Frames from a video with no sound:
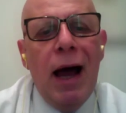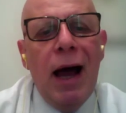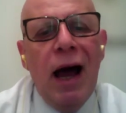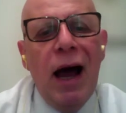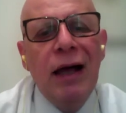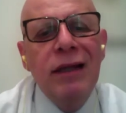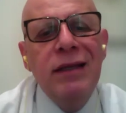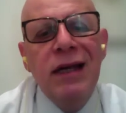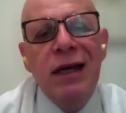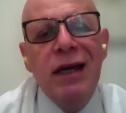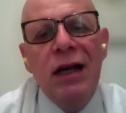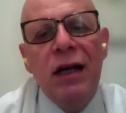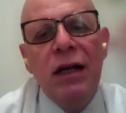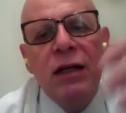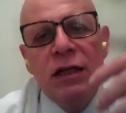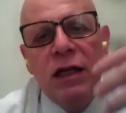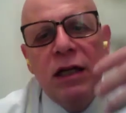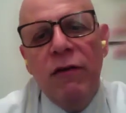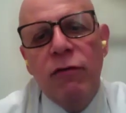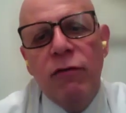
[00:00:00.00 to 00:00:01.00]
Adding a
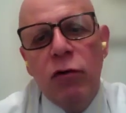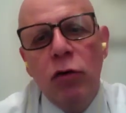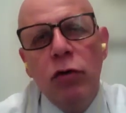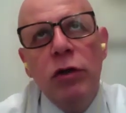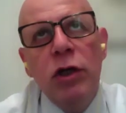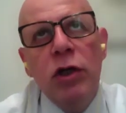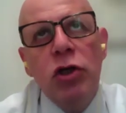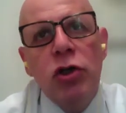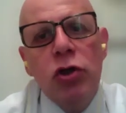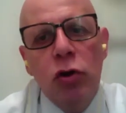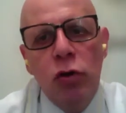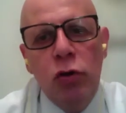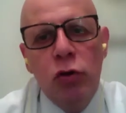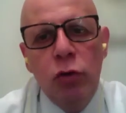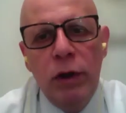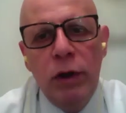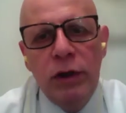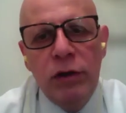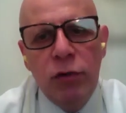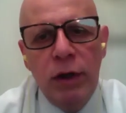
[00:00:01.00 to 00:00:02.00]
reserve condition
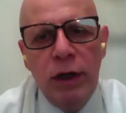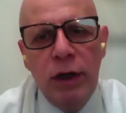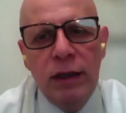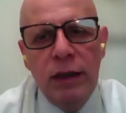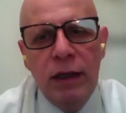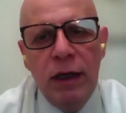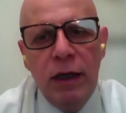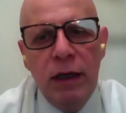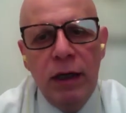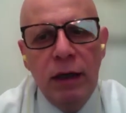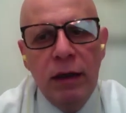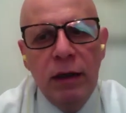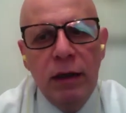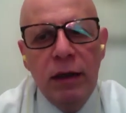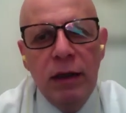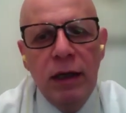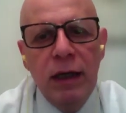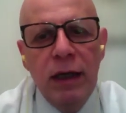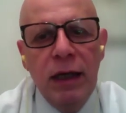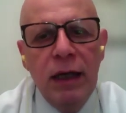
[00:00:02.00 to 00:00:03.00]
to a treaty,
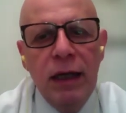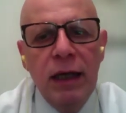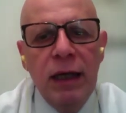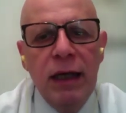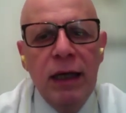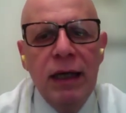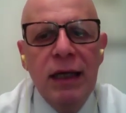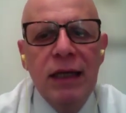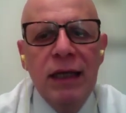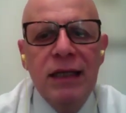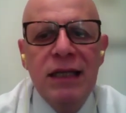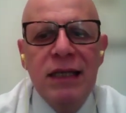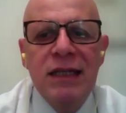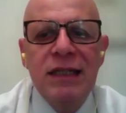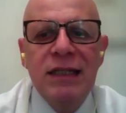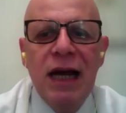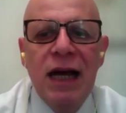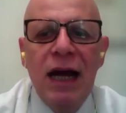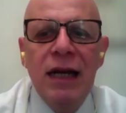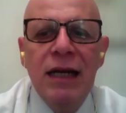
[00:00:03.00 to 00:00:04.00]
the
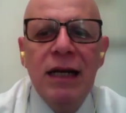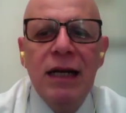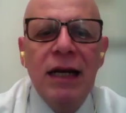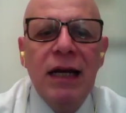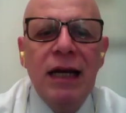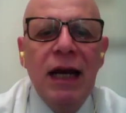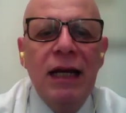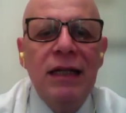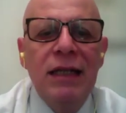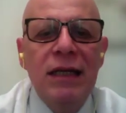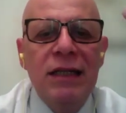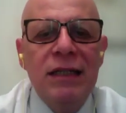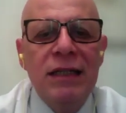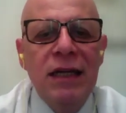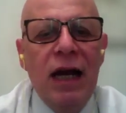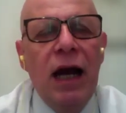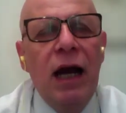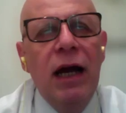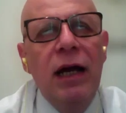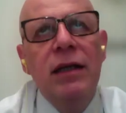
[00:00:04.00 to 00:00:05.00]
signer can
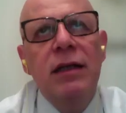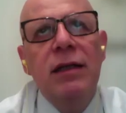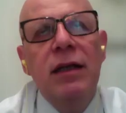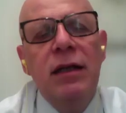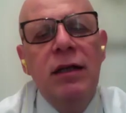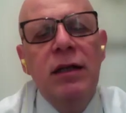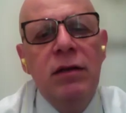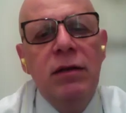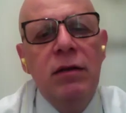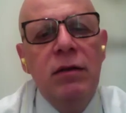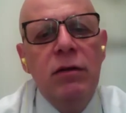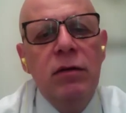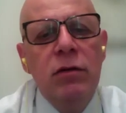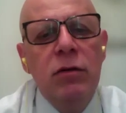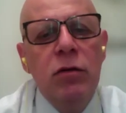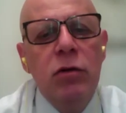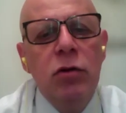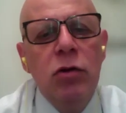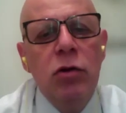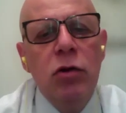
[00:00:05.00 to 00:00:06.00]
decide
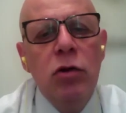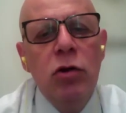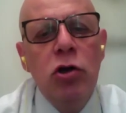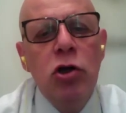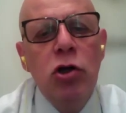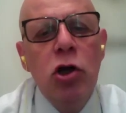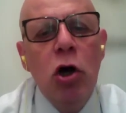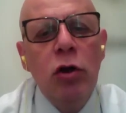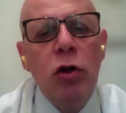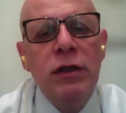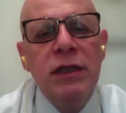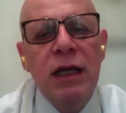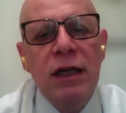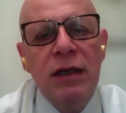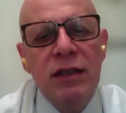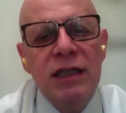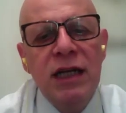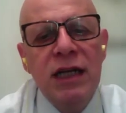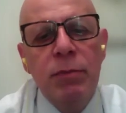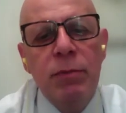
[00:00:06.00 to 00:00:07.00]
not
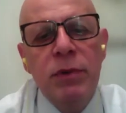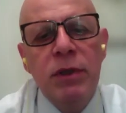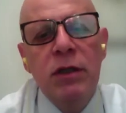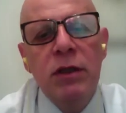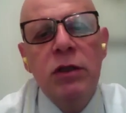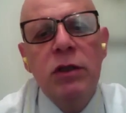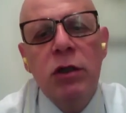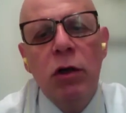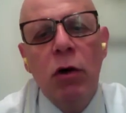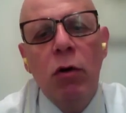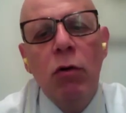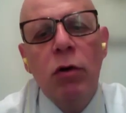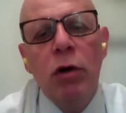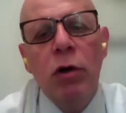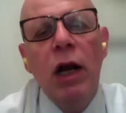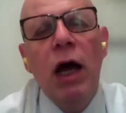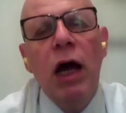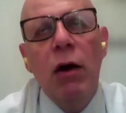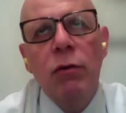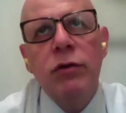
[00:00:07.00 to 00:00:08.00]
accepting some
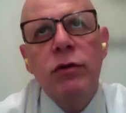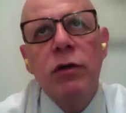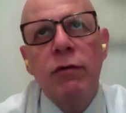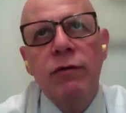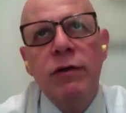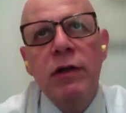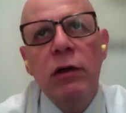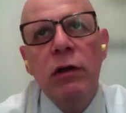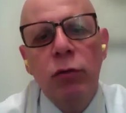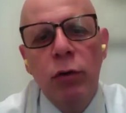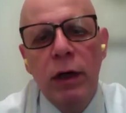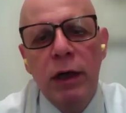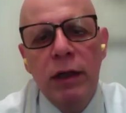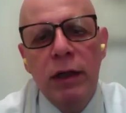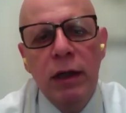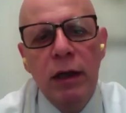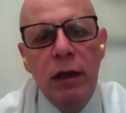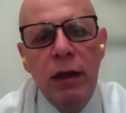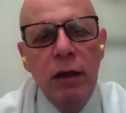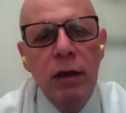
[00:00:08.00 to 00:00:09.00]
clause of the
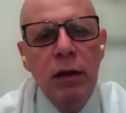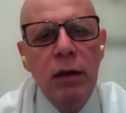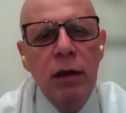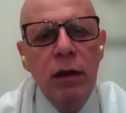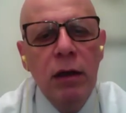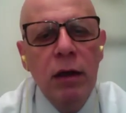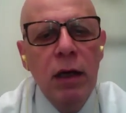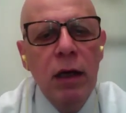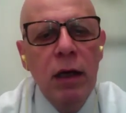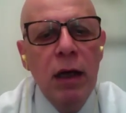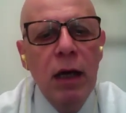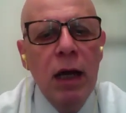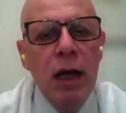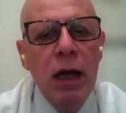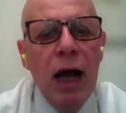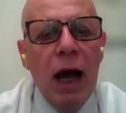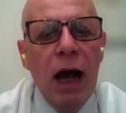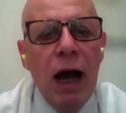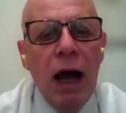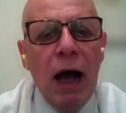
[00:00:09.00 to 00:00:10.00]
treaty,
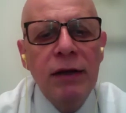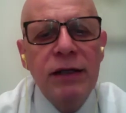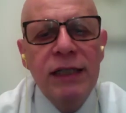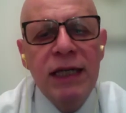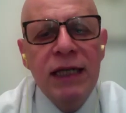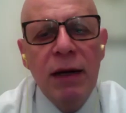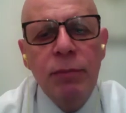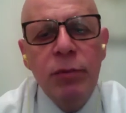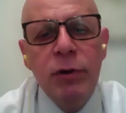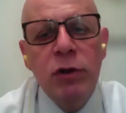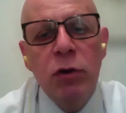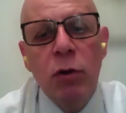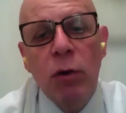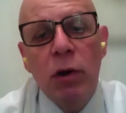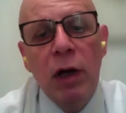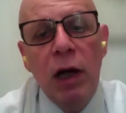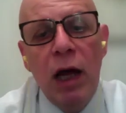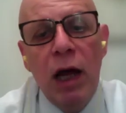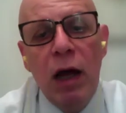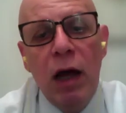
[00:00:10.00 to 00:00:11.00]
accept some
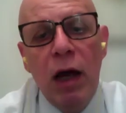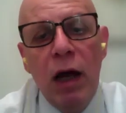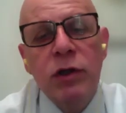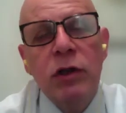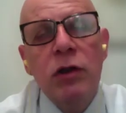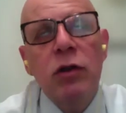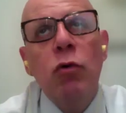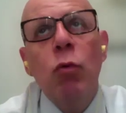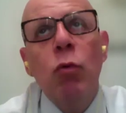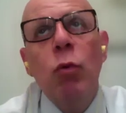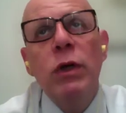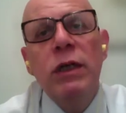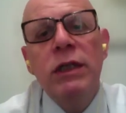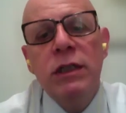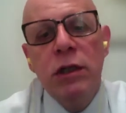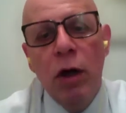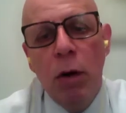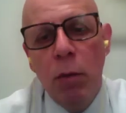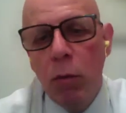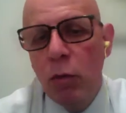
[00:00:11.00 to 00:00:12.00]
clauses with
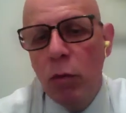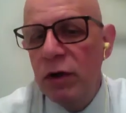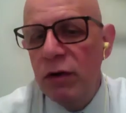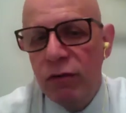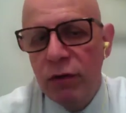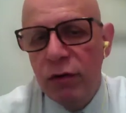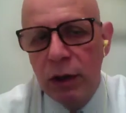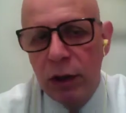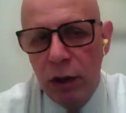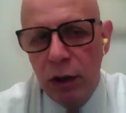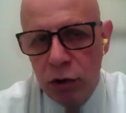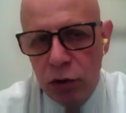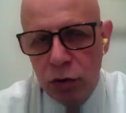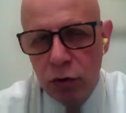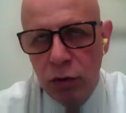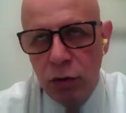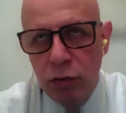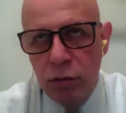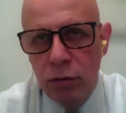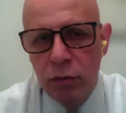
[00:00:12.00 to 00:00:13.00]
some
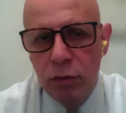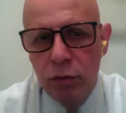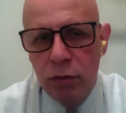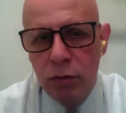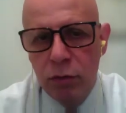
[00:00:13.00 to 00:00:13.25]
modification,